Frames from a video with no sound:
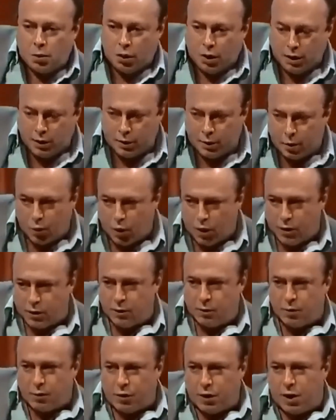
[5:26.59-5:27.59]
When the
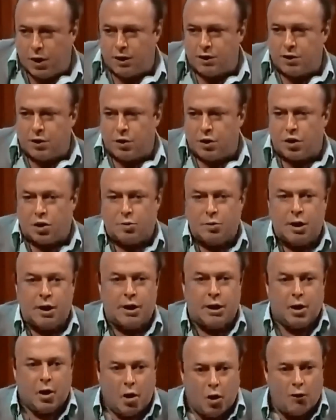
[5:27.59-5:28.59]
Ayatollah
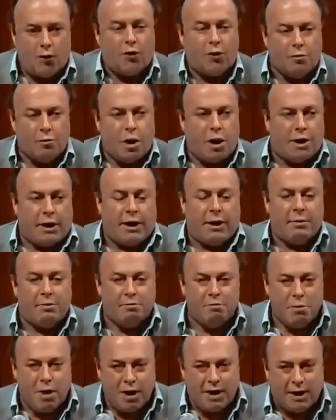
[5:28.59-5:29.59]
Khomeini offered
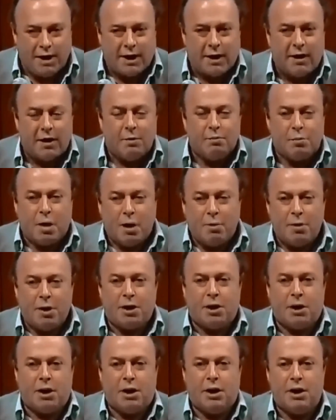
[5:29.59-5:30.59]
money
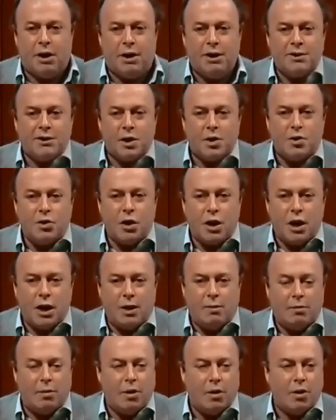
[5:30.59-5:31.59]
publicly in his own
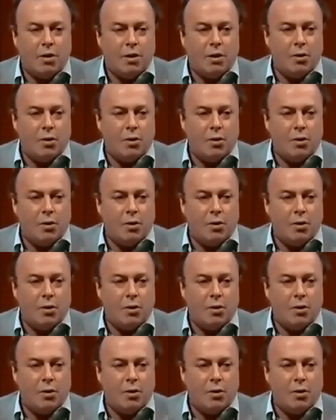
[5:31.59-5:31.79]
name,